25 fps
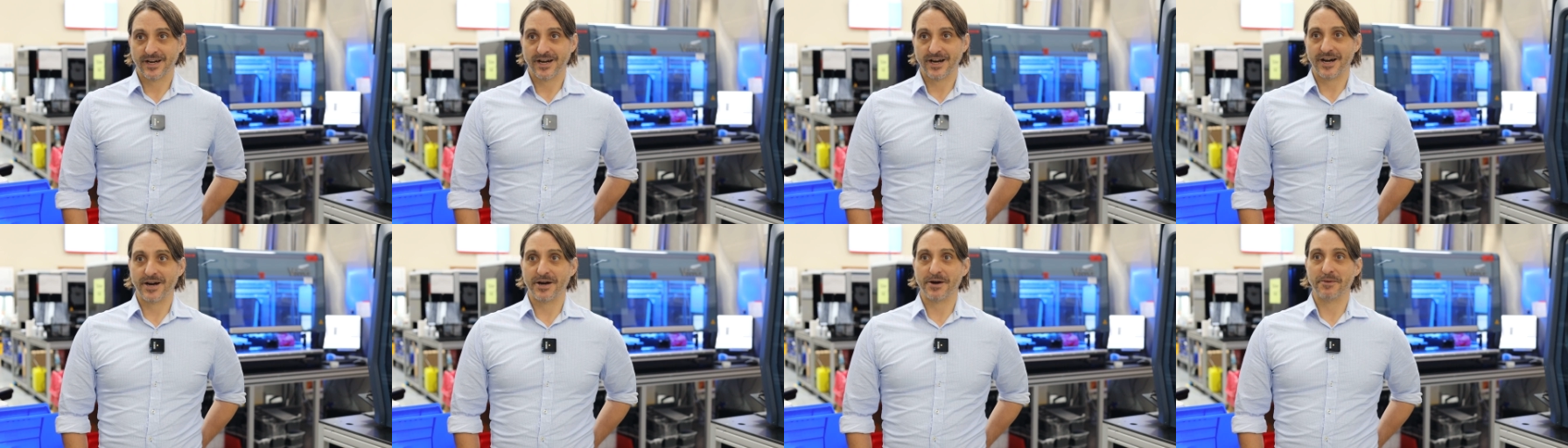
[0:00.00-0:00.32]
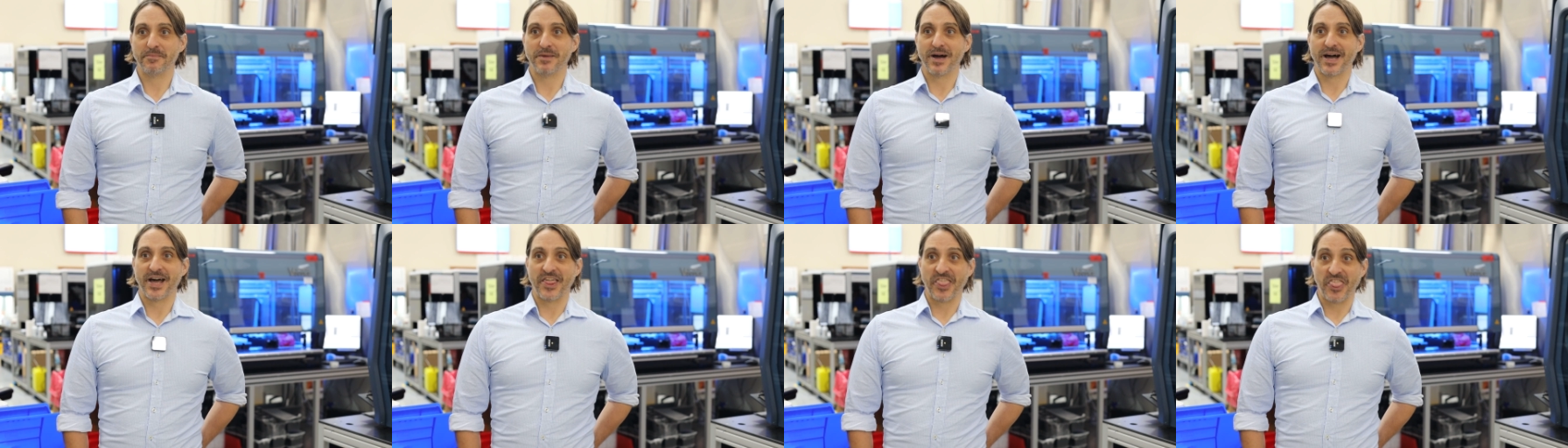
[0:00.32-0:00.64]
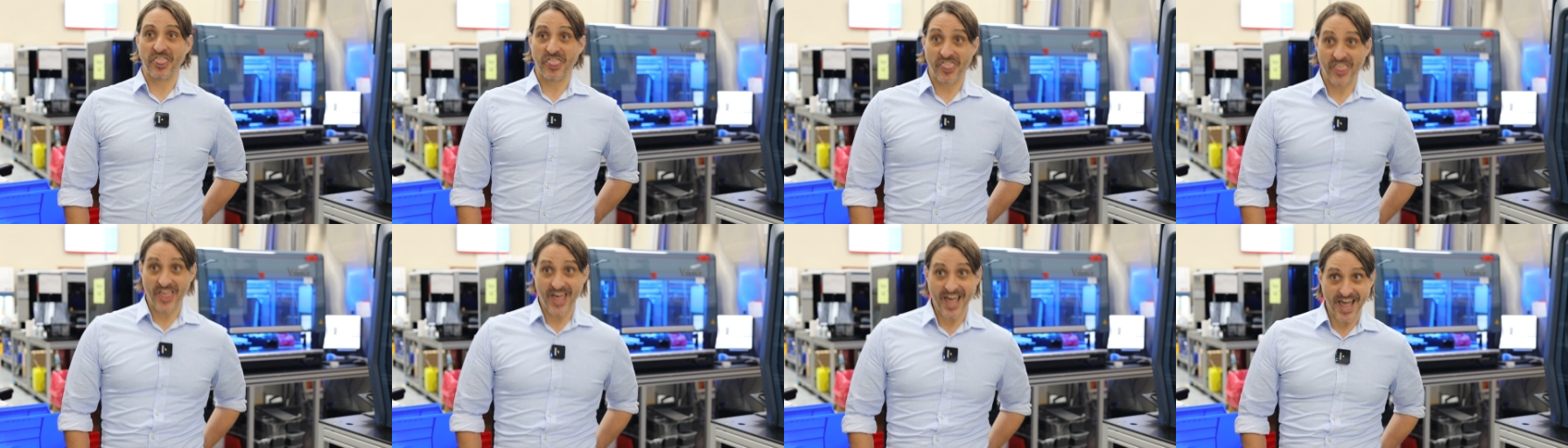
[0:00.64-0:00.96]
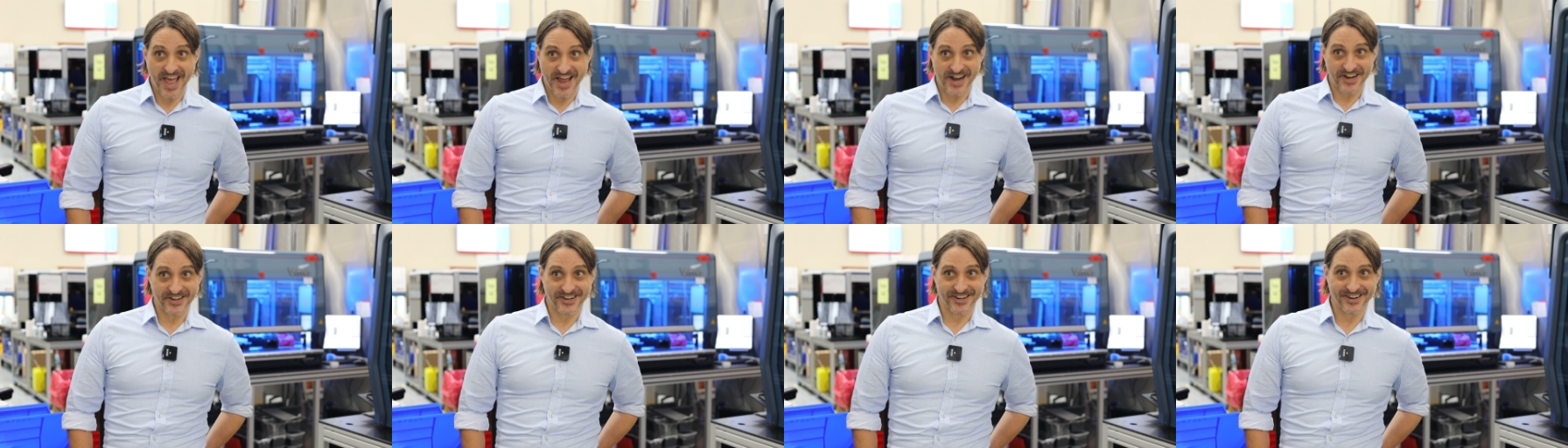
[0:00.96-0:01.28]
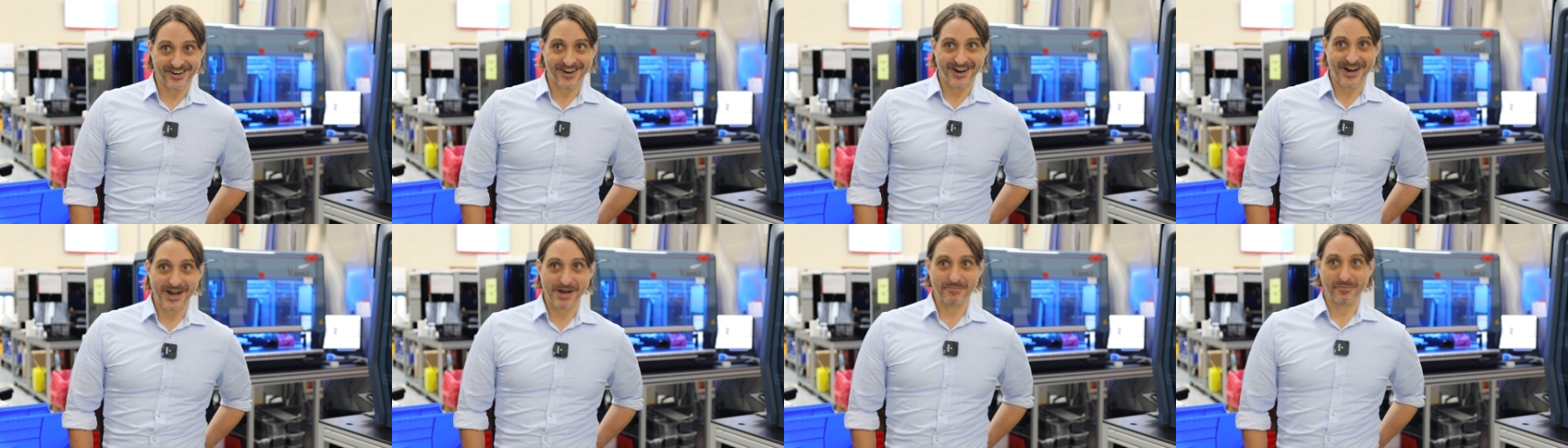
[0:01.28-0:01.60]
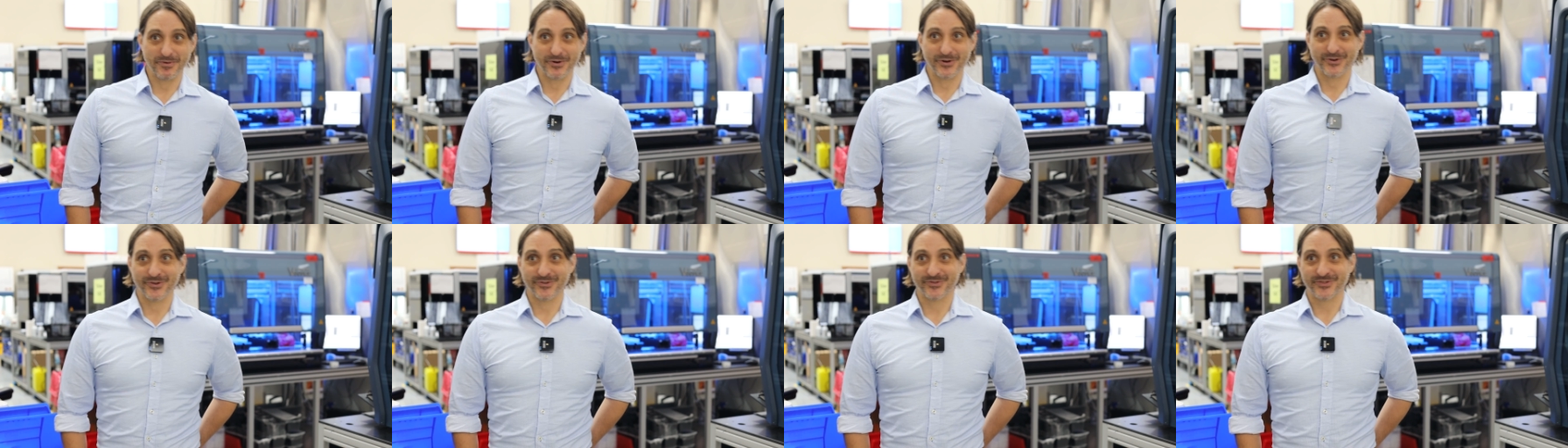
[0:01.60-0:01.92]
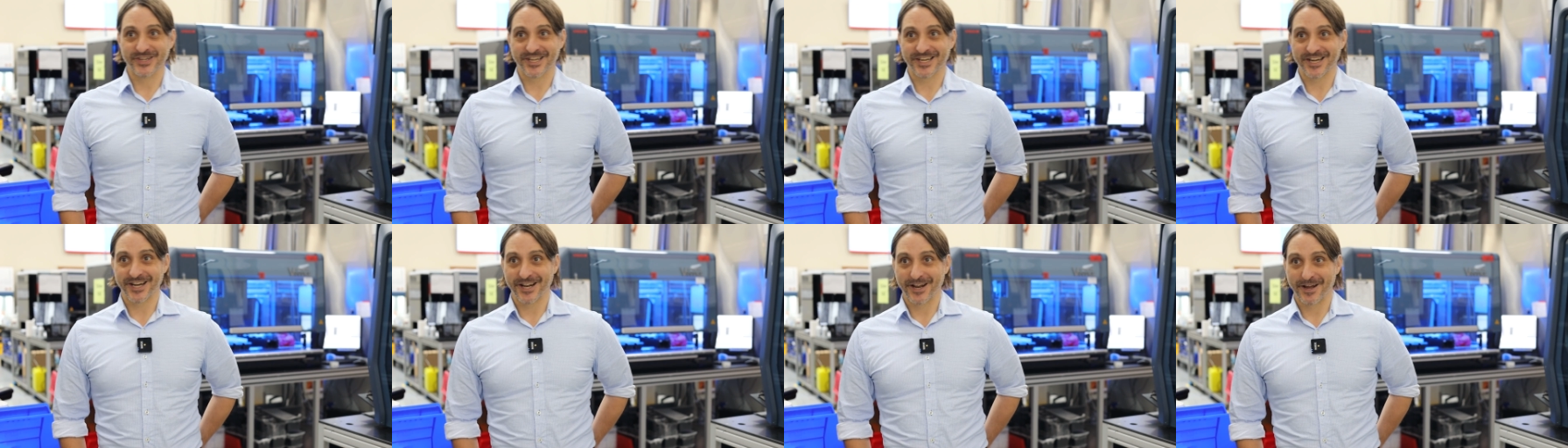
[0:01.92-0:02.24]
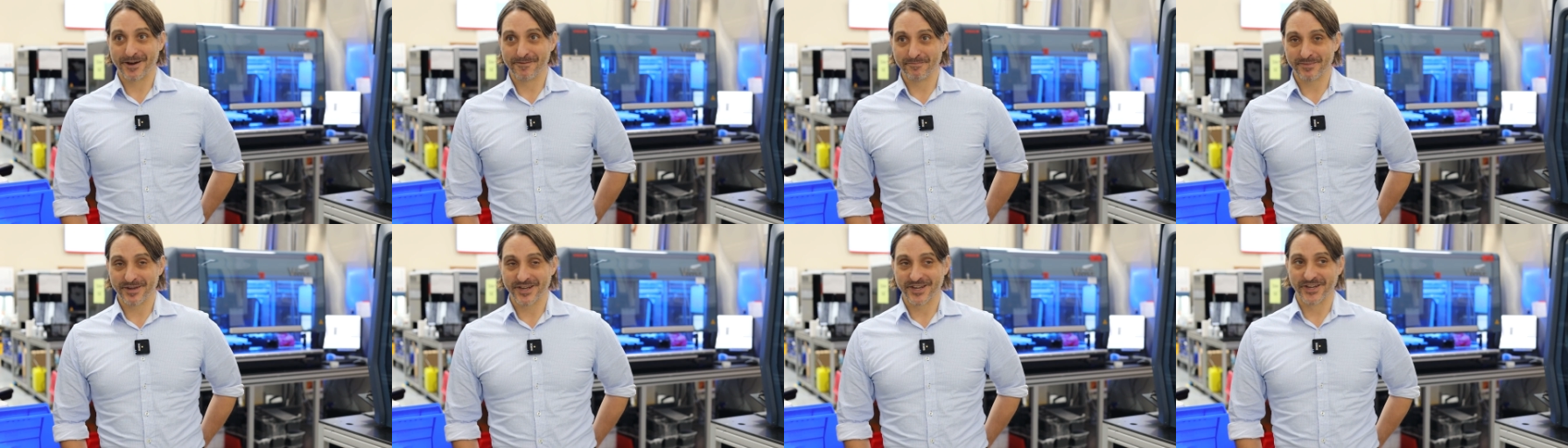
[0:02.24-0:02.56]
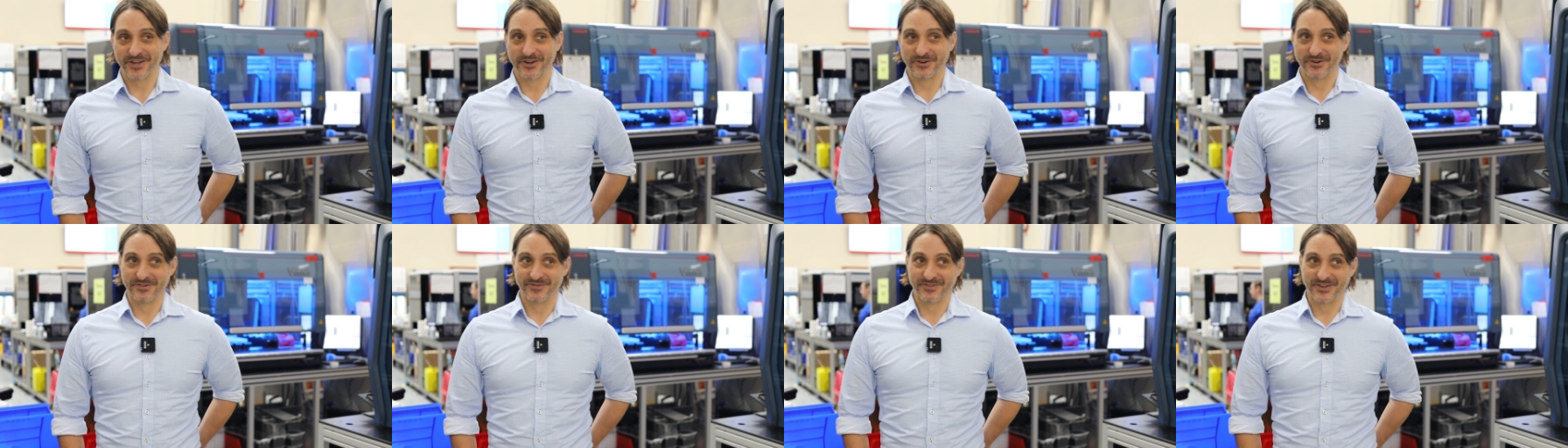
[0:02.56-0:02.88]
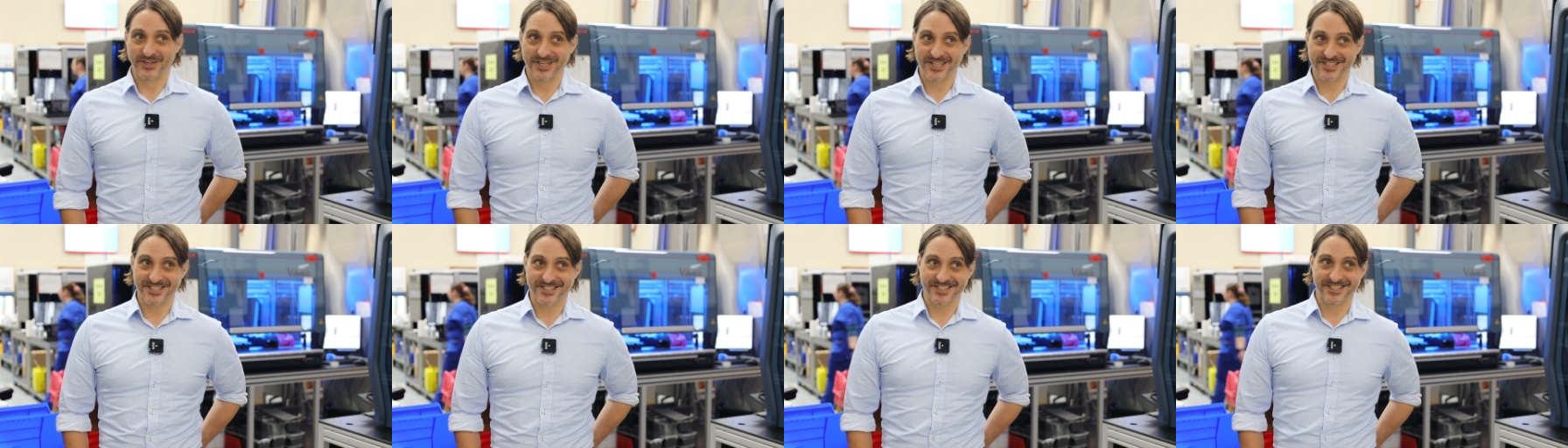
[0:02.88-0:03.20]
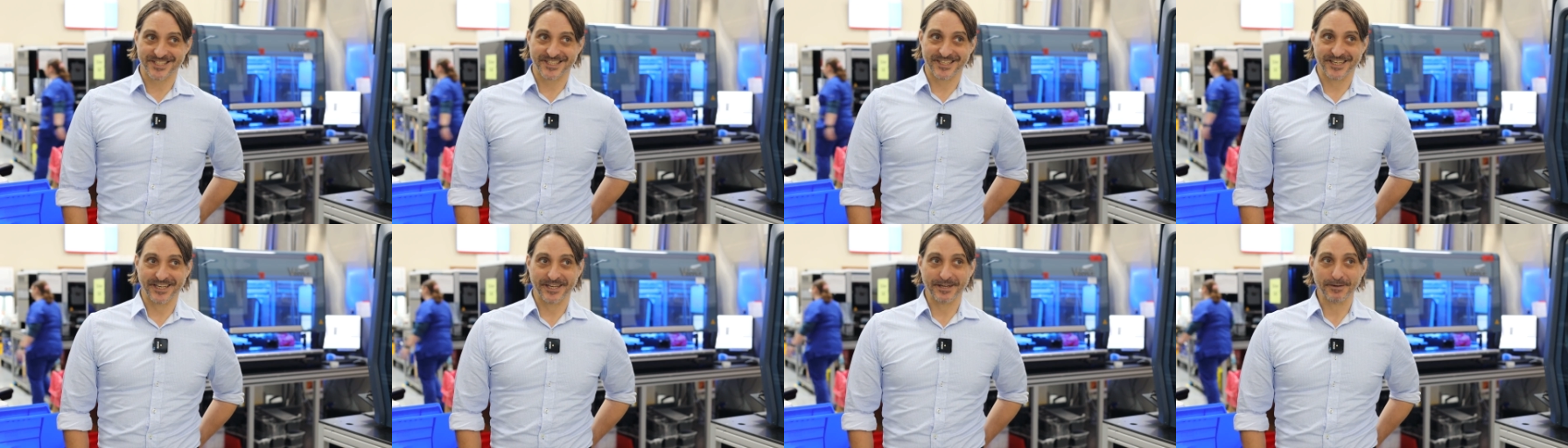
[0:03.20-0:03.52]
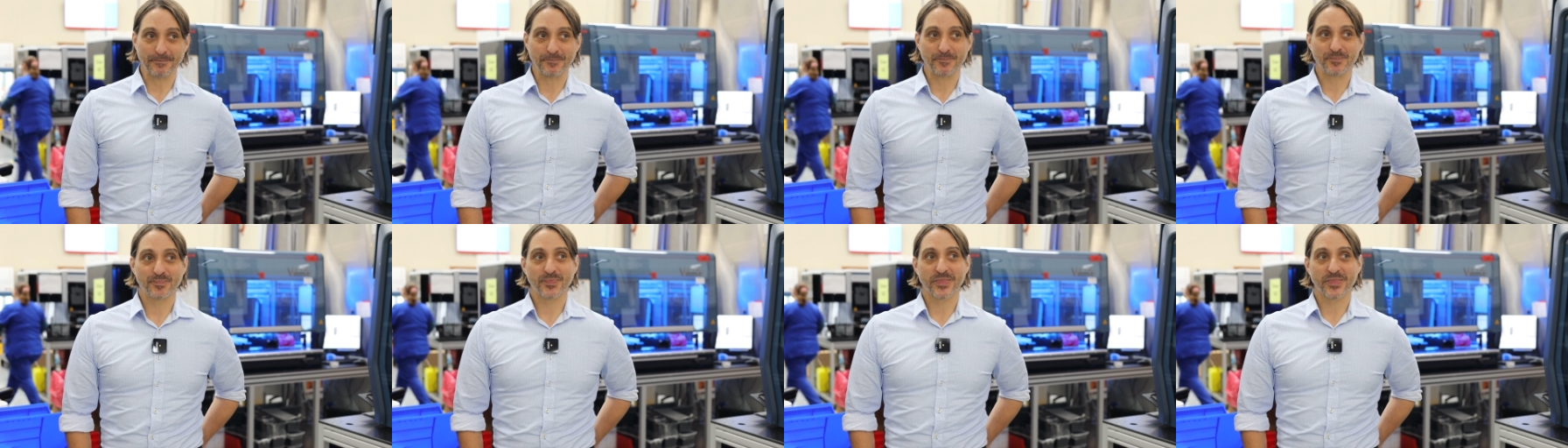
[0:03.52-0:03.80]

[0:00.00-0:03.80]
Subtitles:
And then I moved to Columbia University,